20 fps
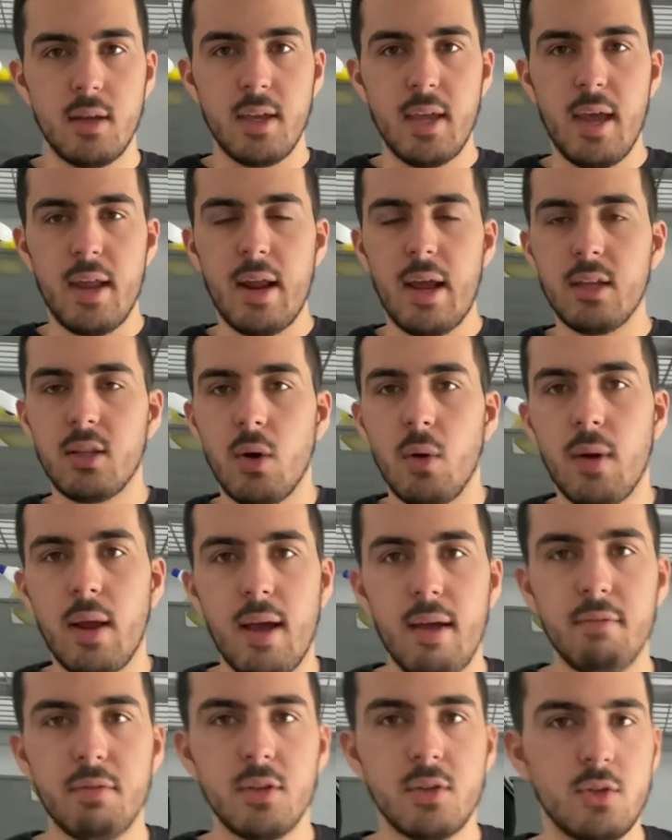don't
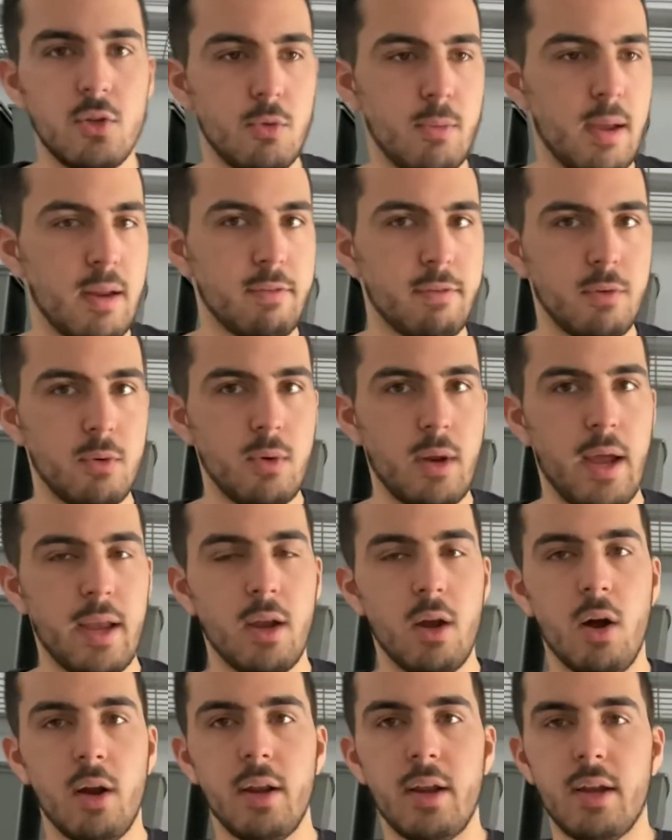have the Zoomed food. I
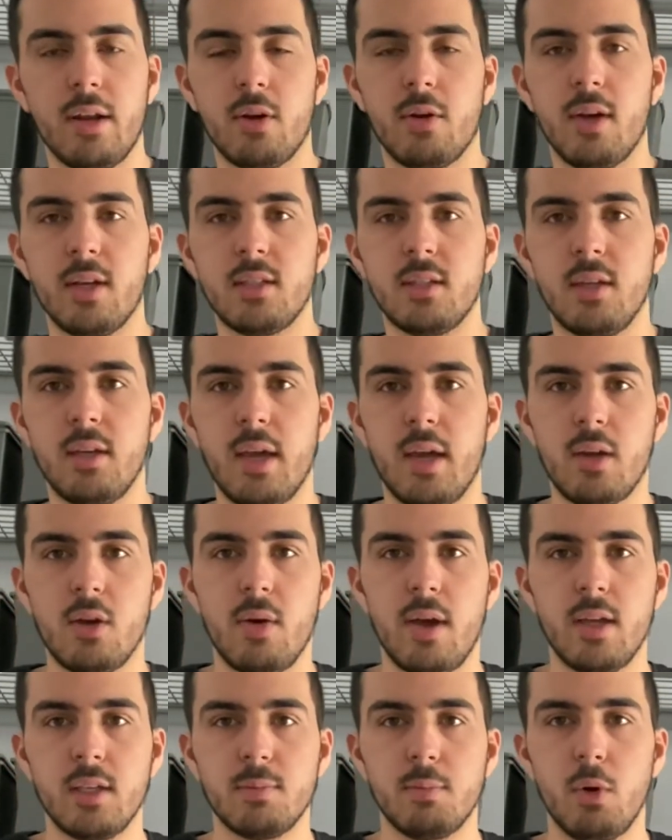got it at a Crested Gecko
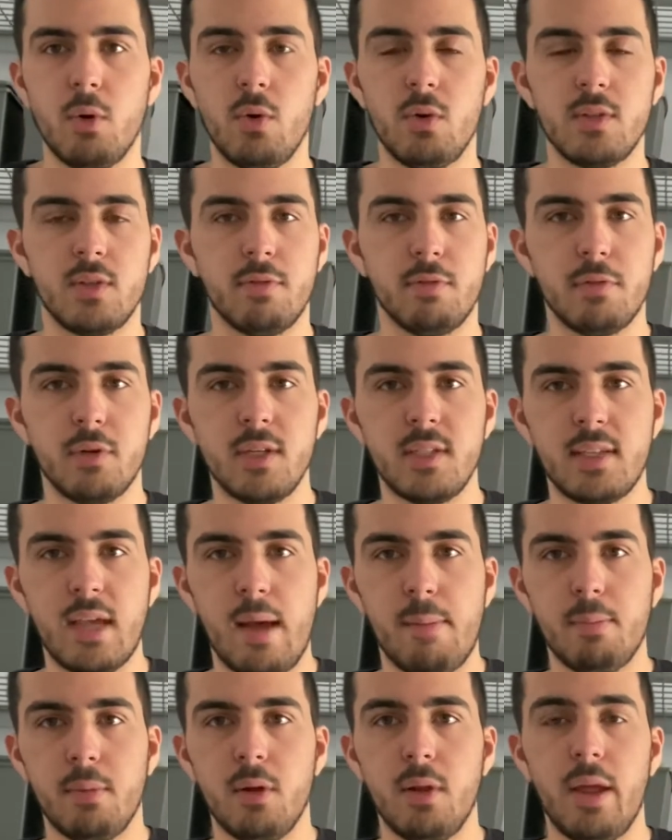Expo. It was a free
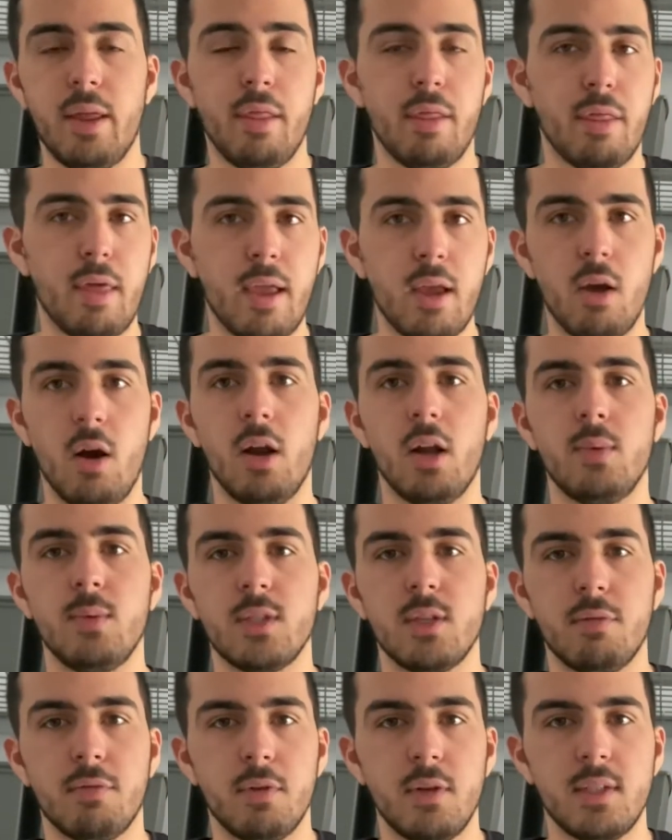sample, and thank God it was
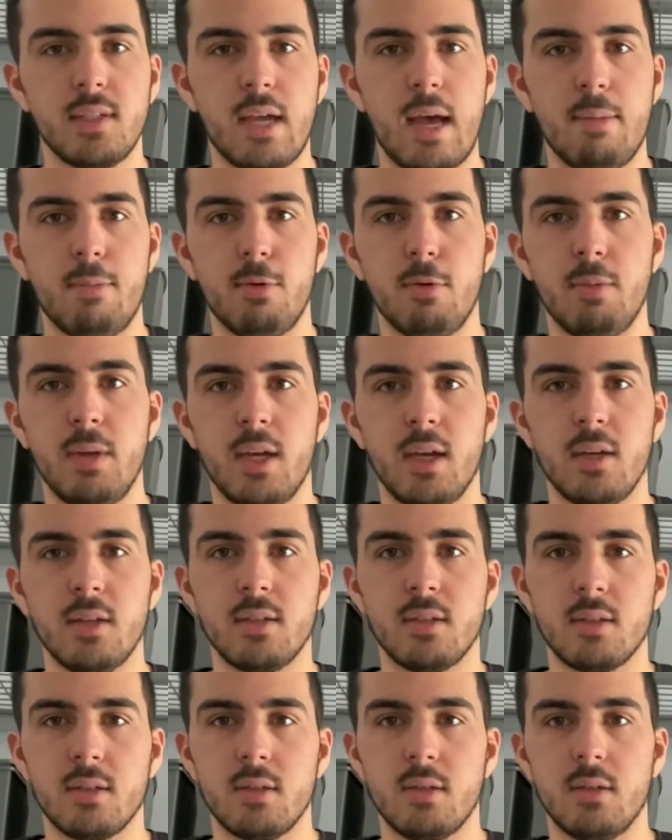a free sample
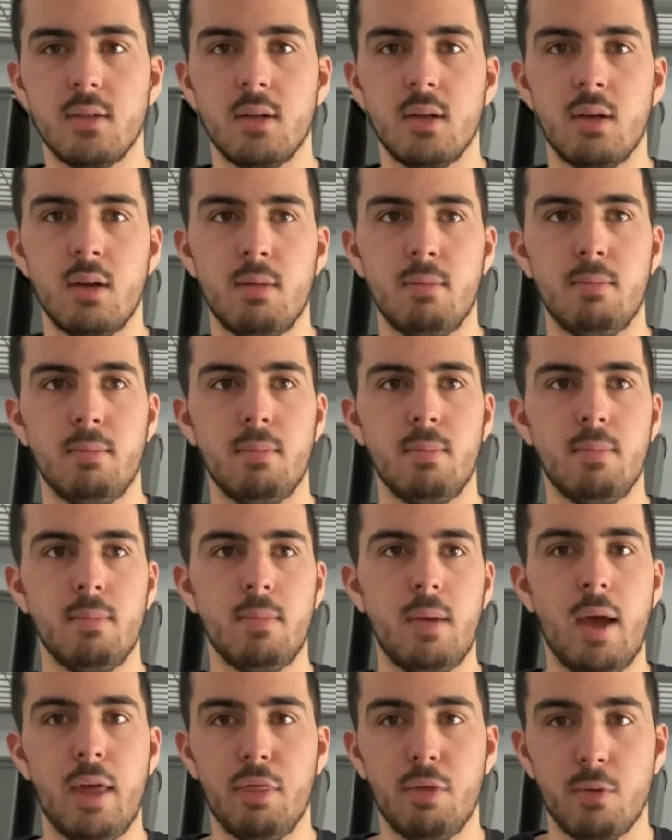because
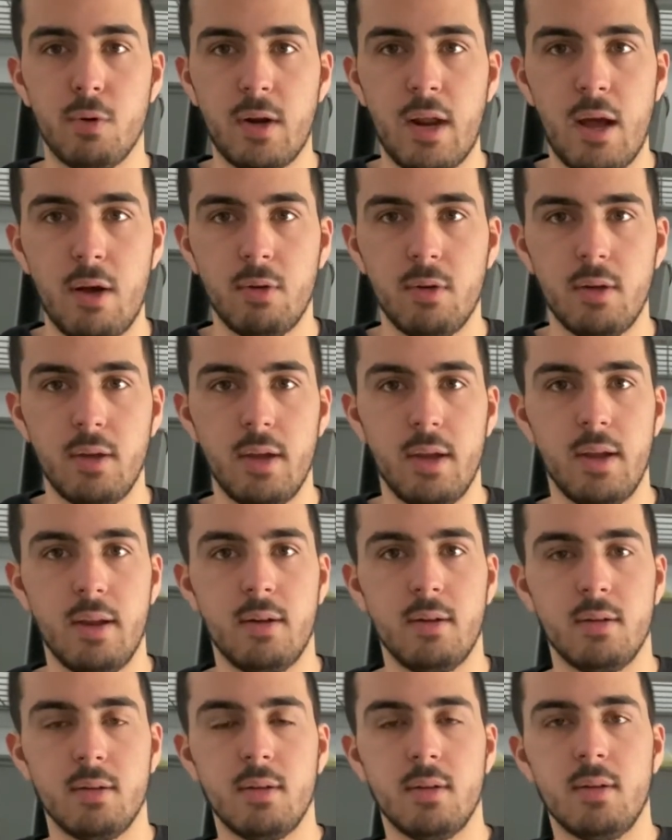I threw it out
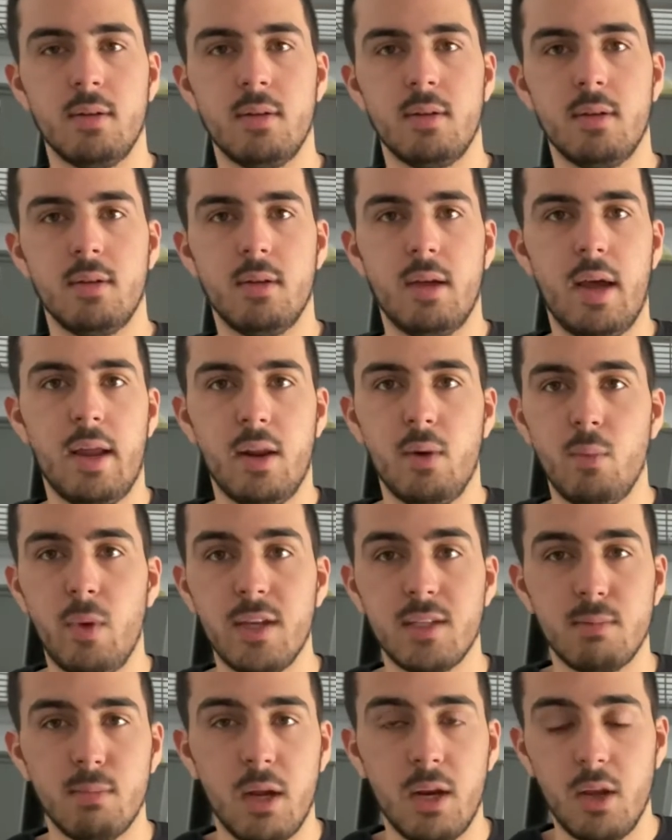and I didn't
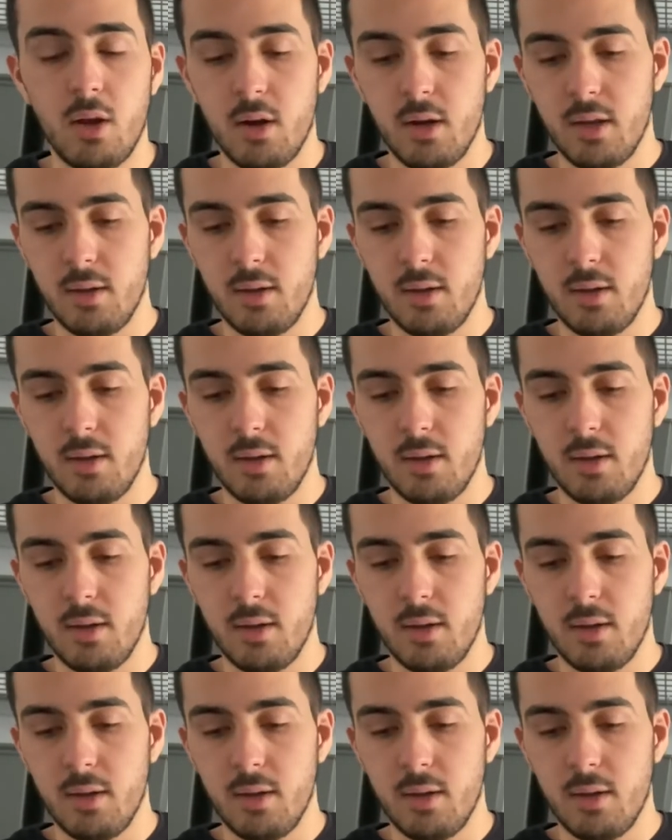waste money on it.